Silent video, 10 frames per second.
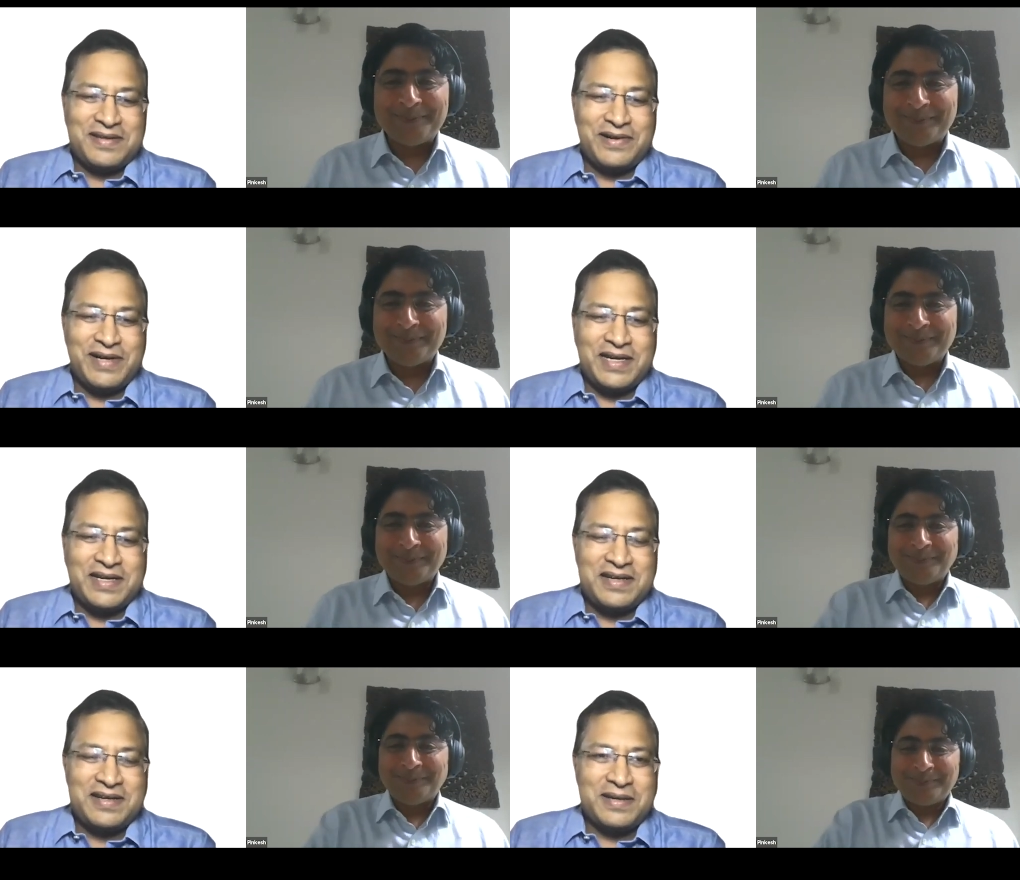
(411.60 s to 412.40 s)
Speaker 1: Great.
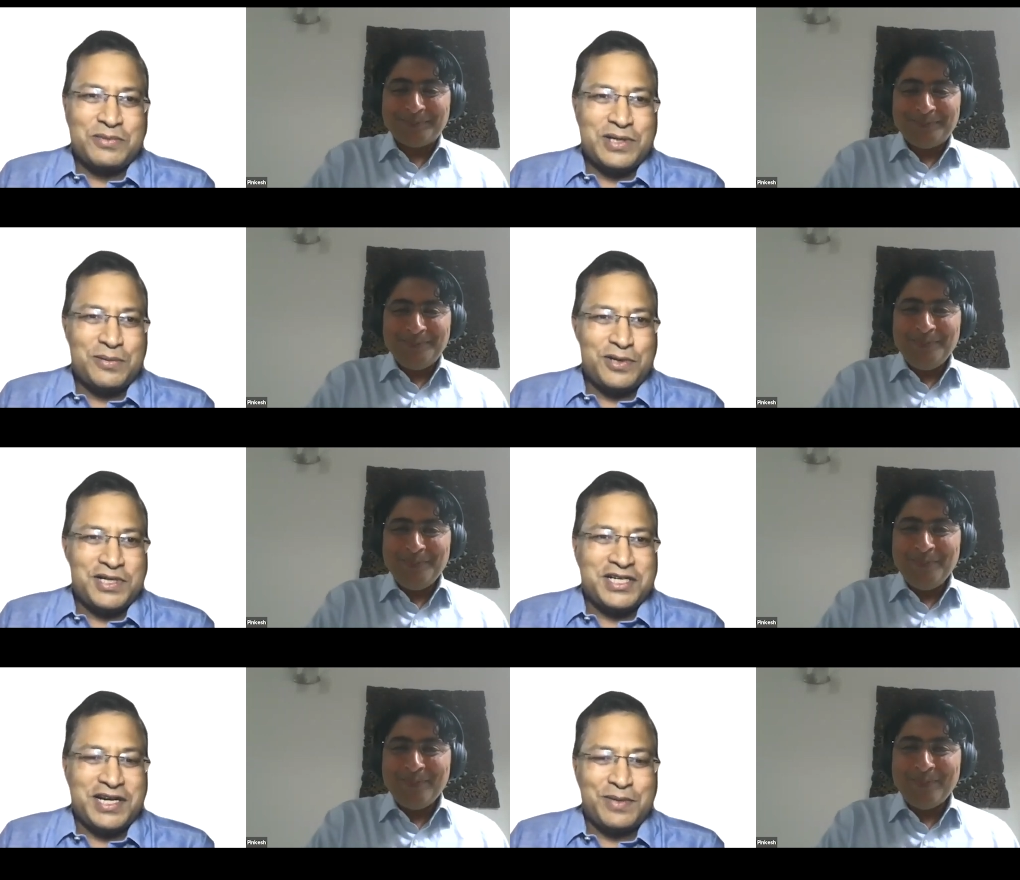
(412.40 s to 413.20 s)
Um, so I'm going
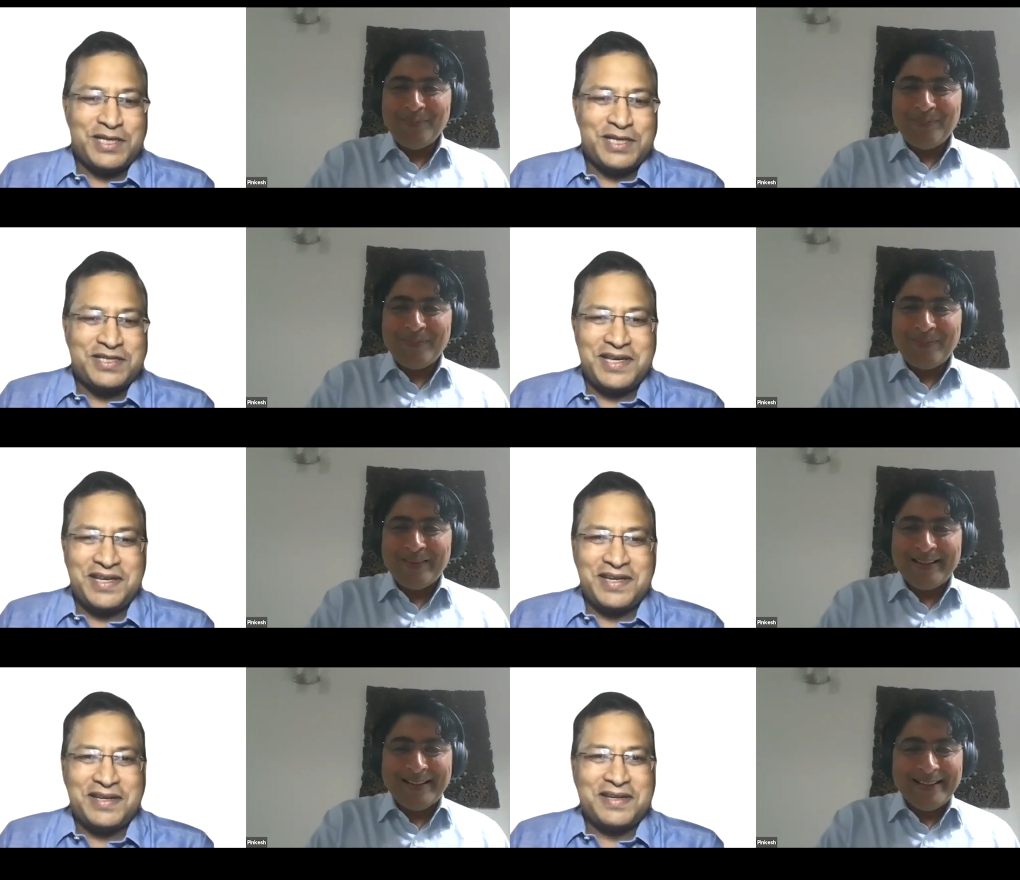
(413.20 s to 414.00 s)
to share my screen,
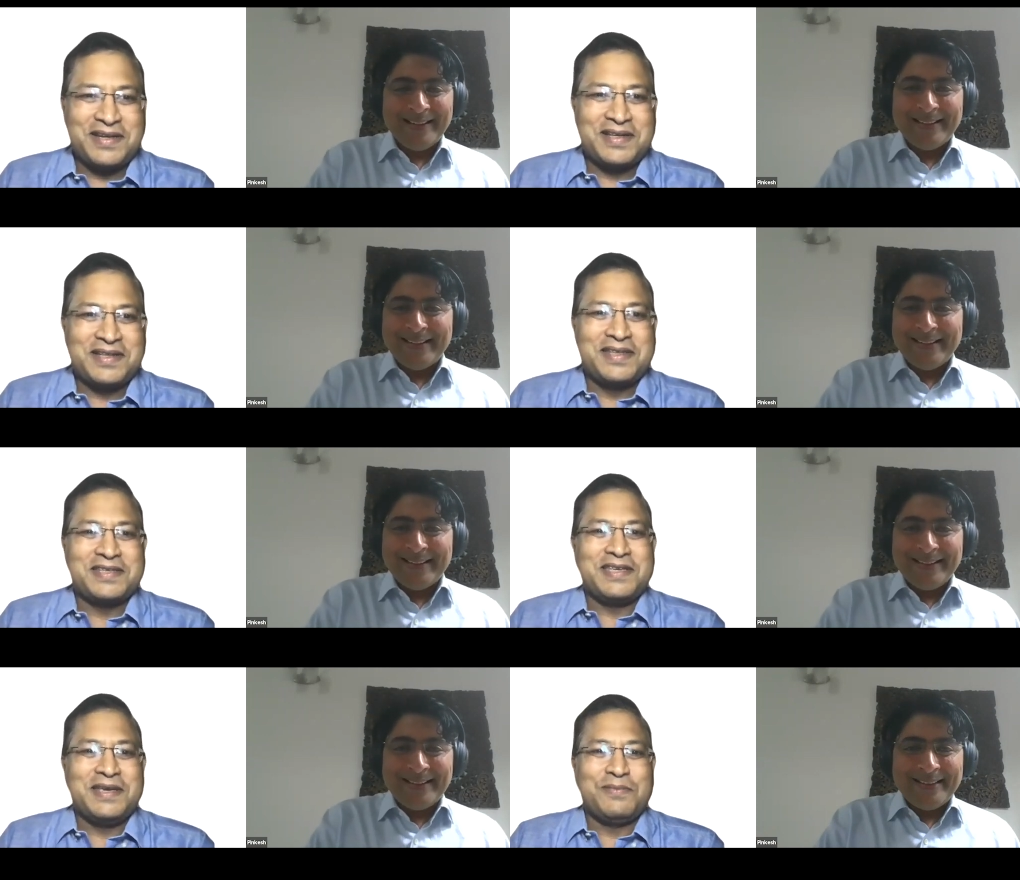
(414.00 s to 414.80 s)
and uh, this
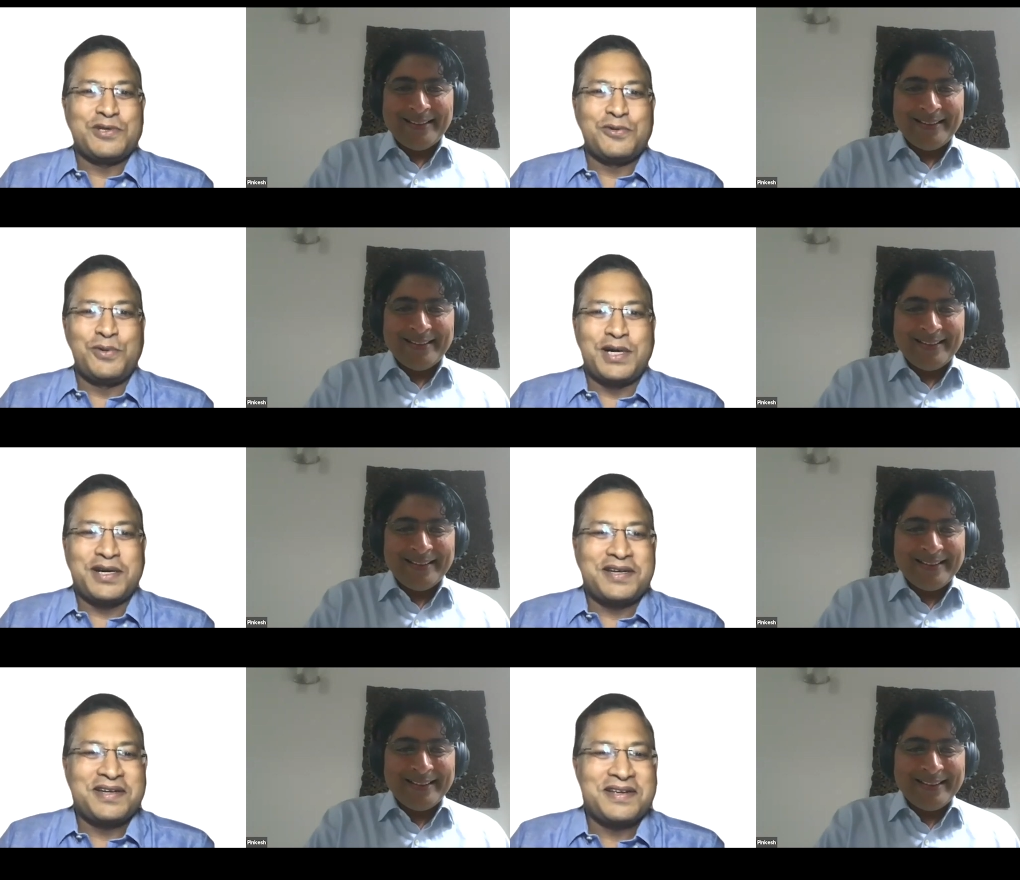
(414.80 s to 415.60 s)
seems to
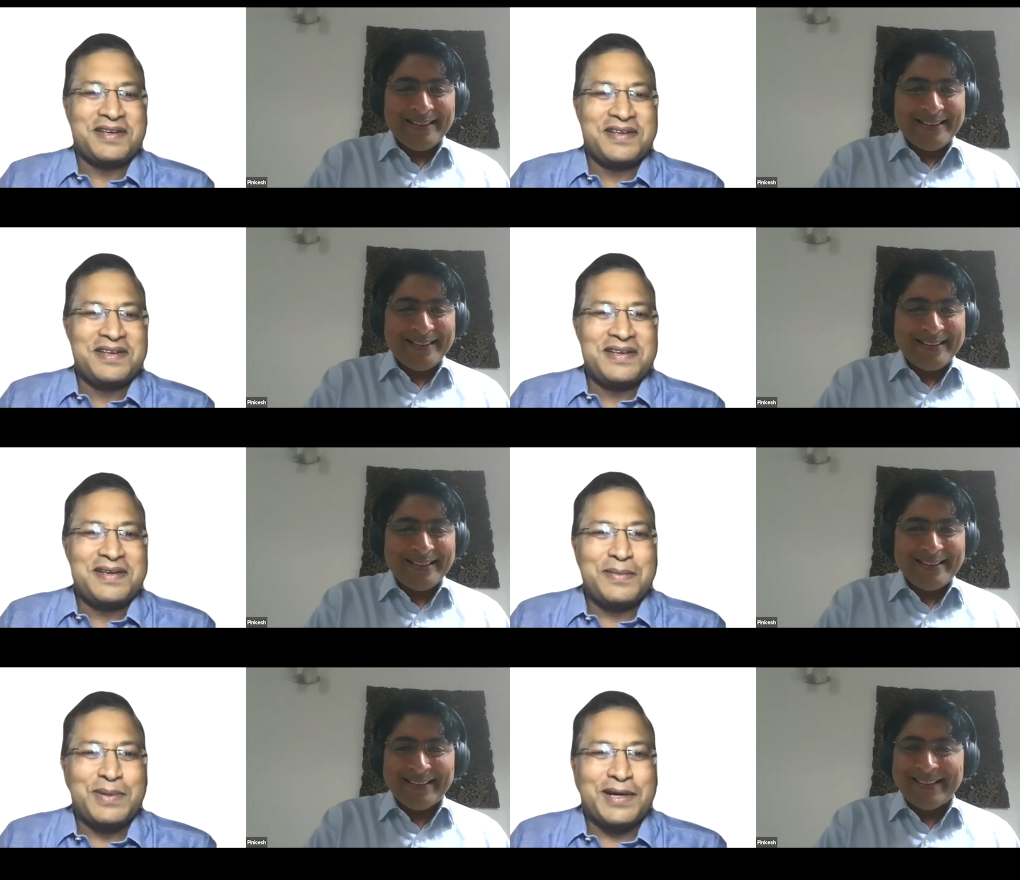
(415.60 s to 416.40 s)
work
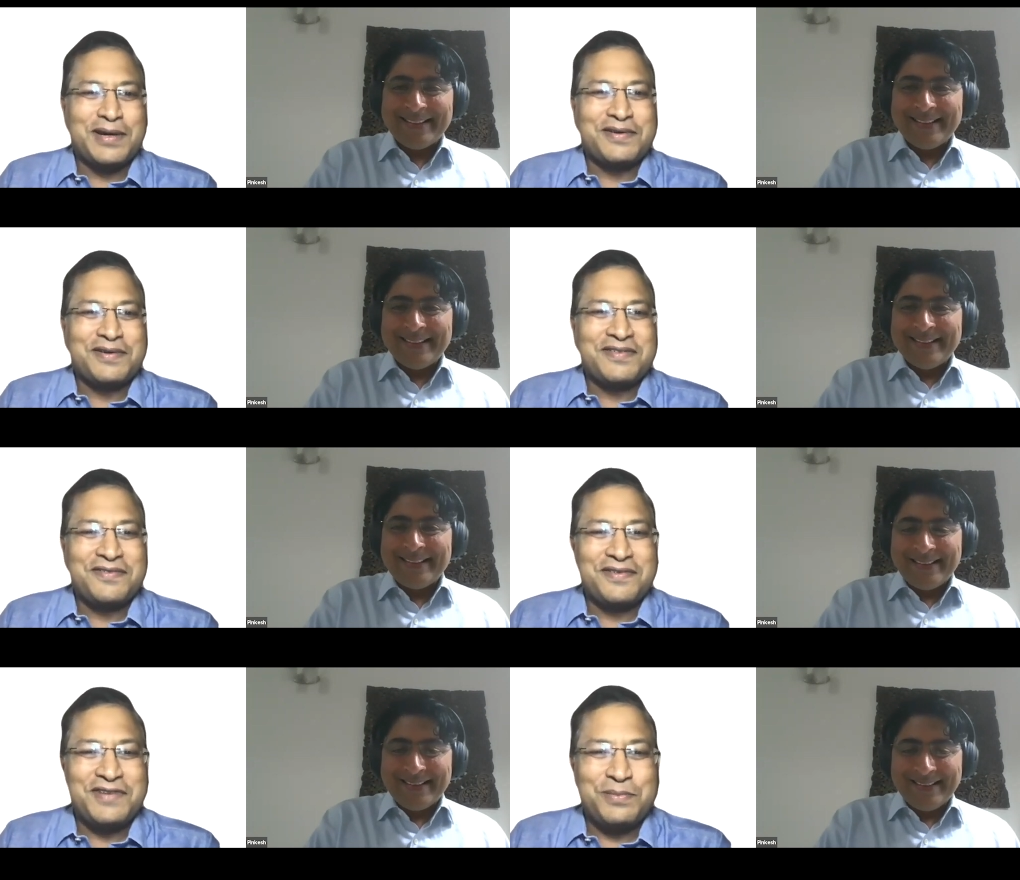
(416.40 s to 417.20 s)
about
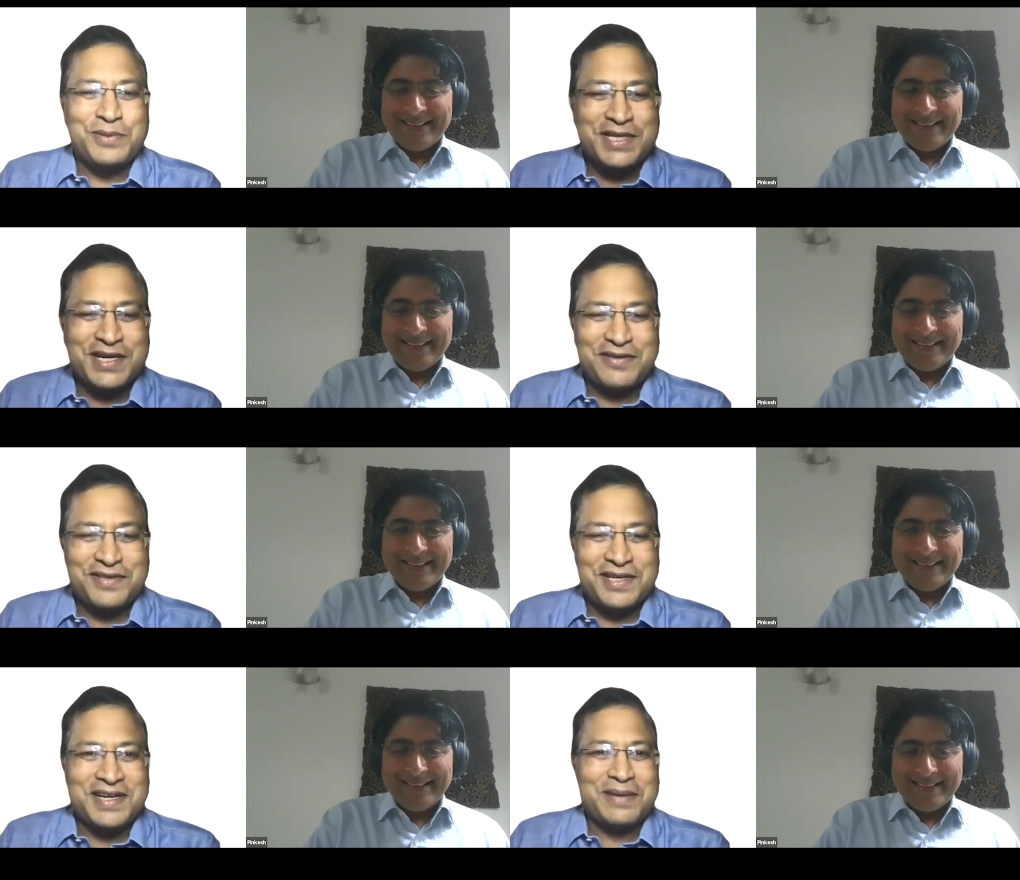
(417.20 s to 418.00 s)
fifty percent of
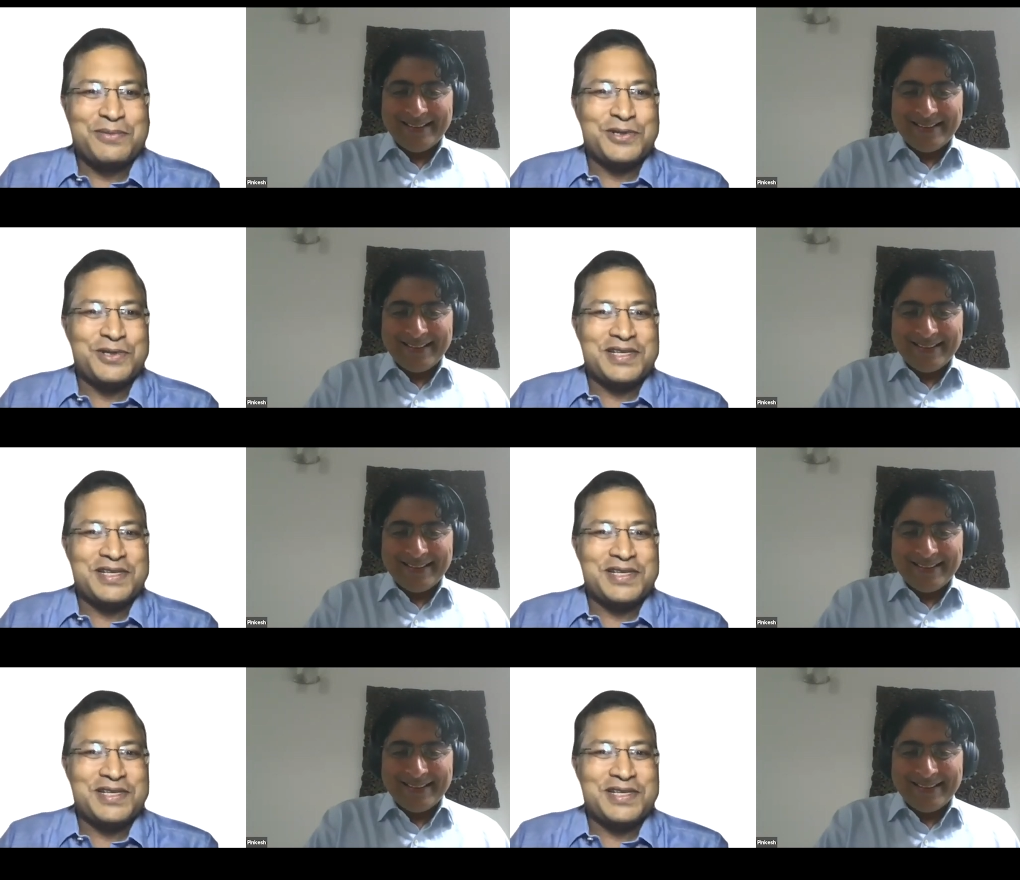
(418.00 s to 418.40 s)
the time. So just